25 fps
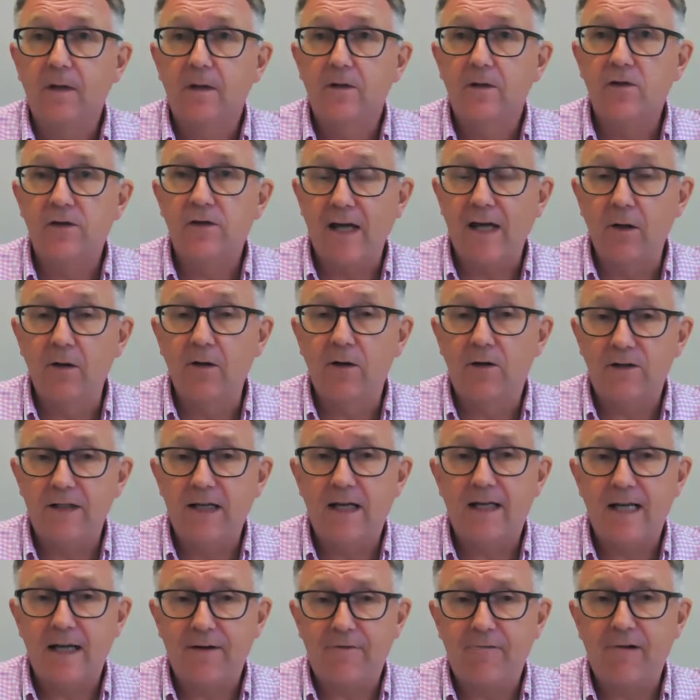sell the
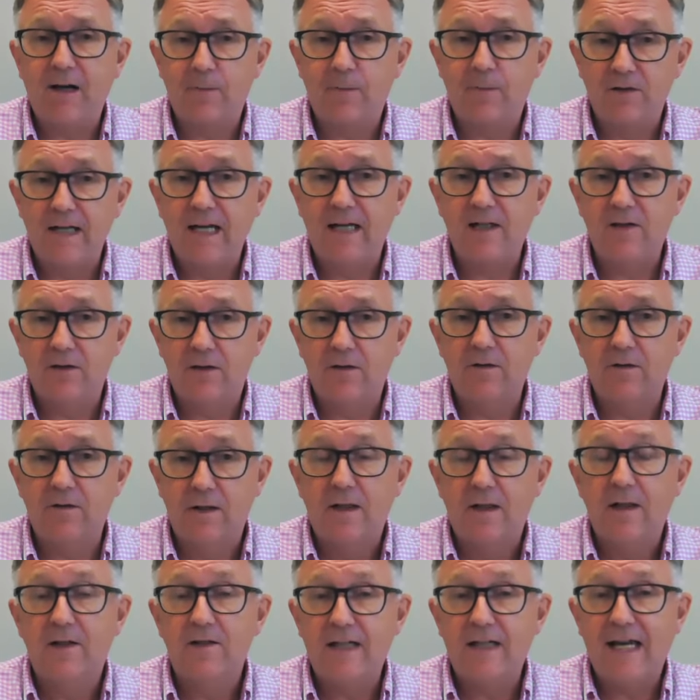DNA fragmentation
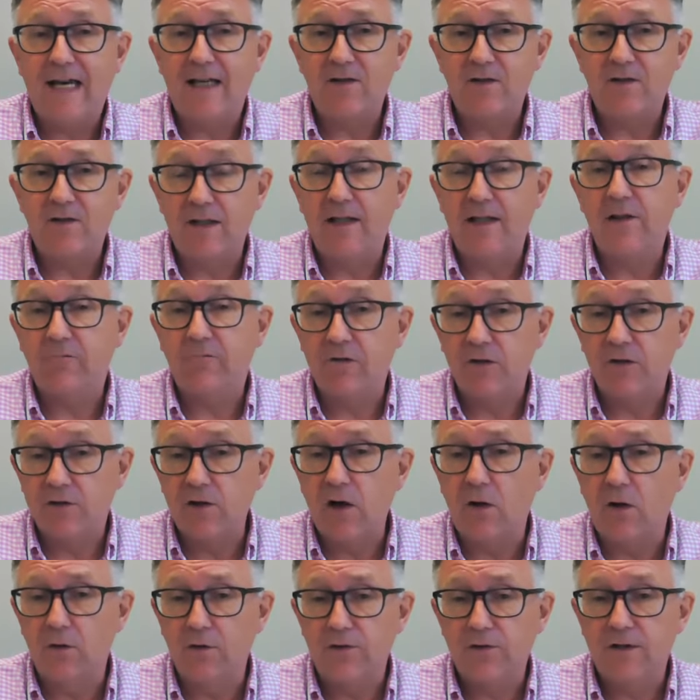tests, in the
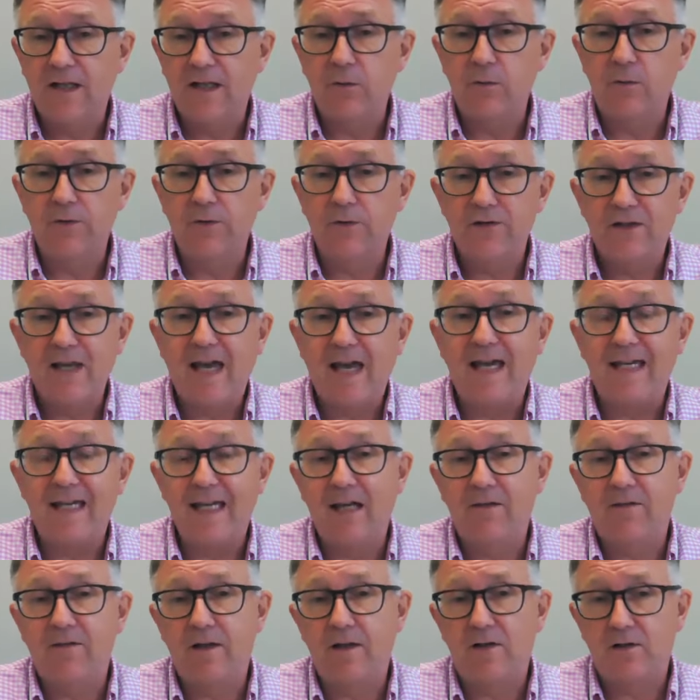results, it will say
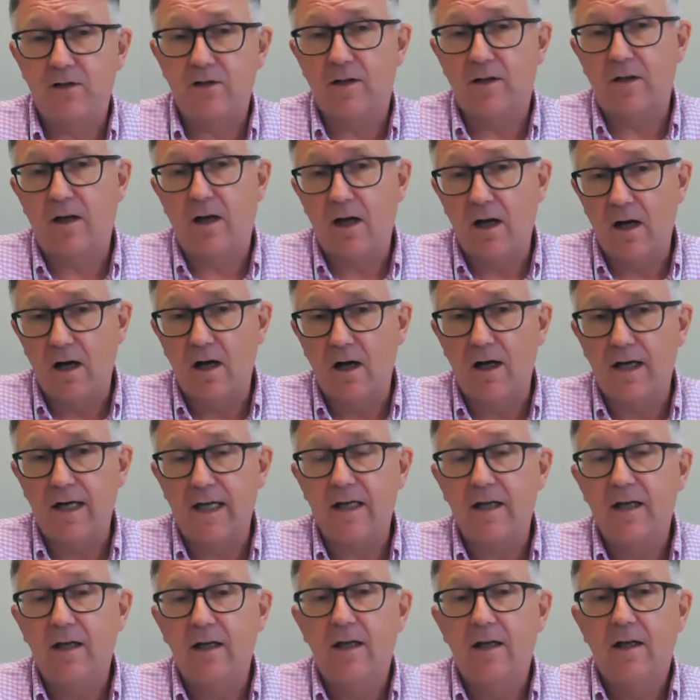if it's
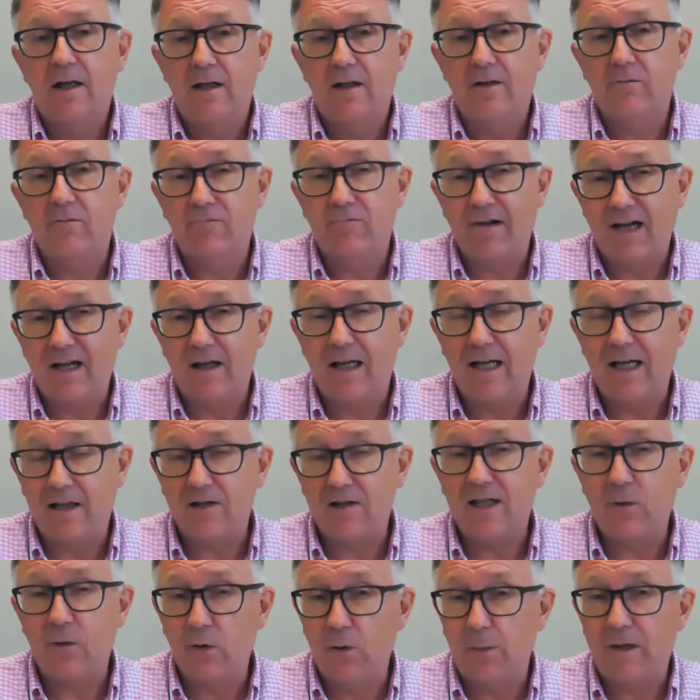high,
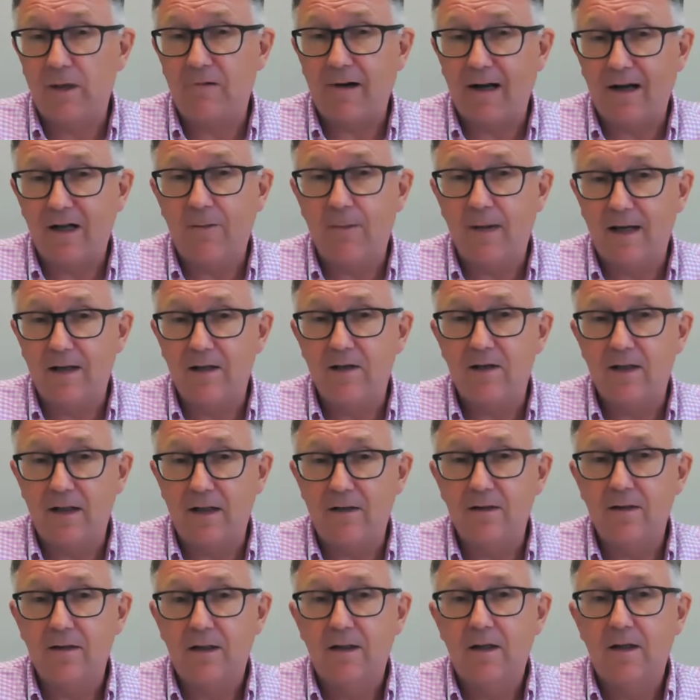ICSI will be
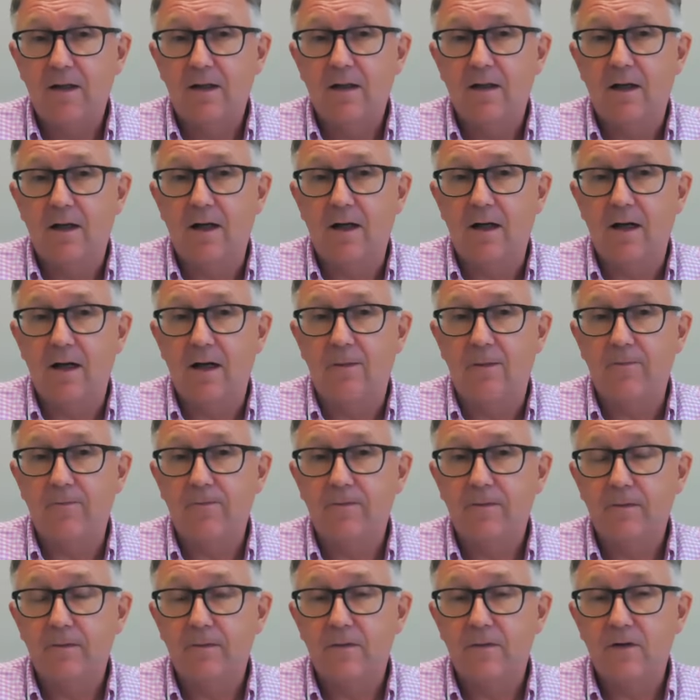recommended.
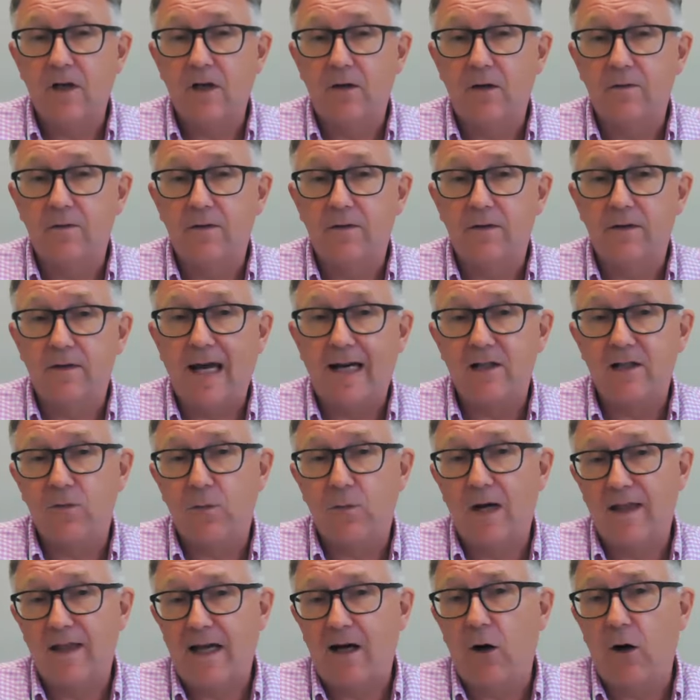So that is
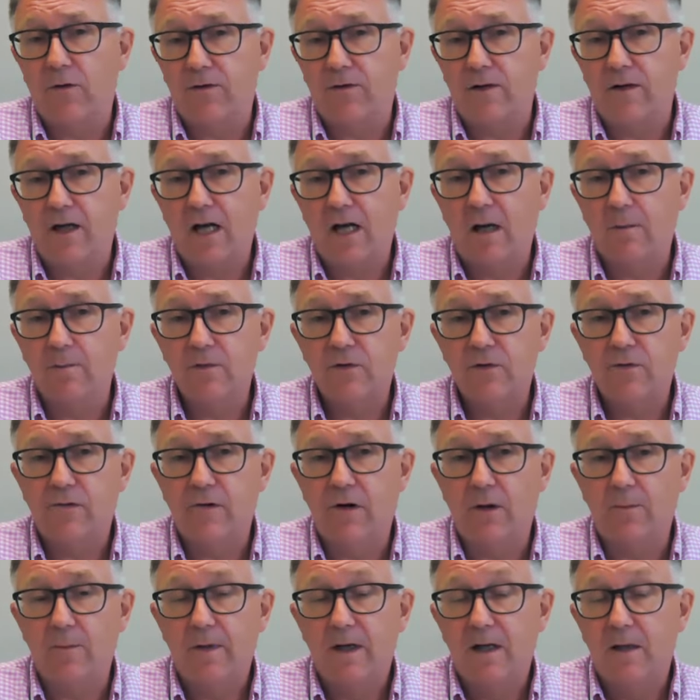where that often comes
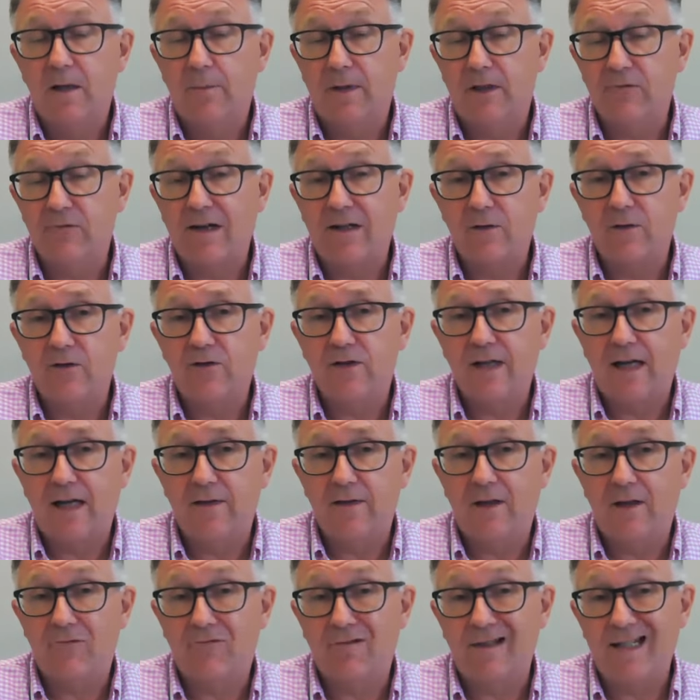from. But as Rachel
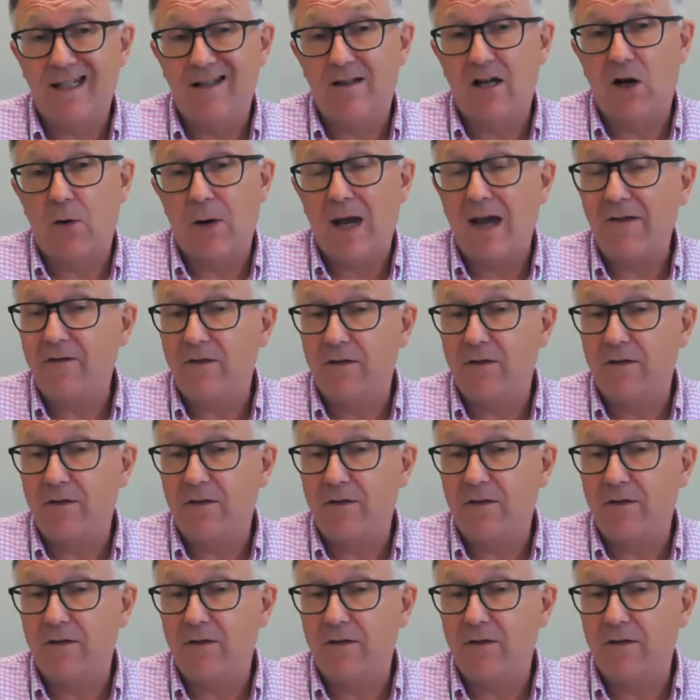said, there's really no